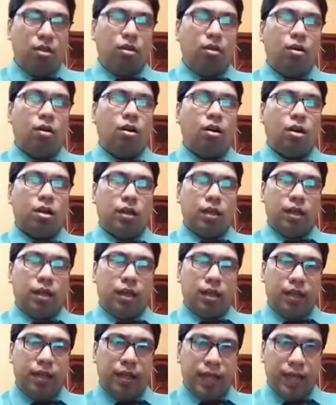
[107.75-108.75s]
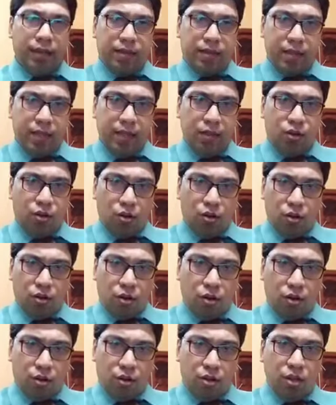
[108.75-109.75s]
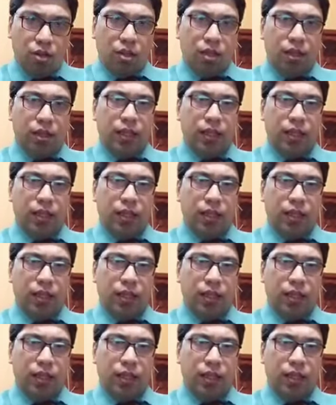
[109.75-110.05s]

or he can sit or not,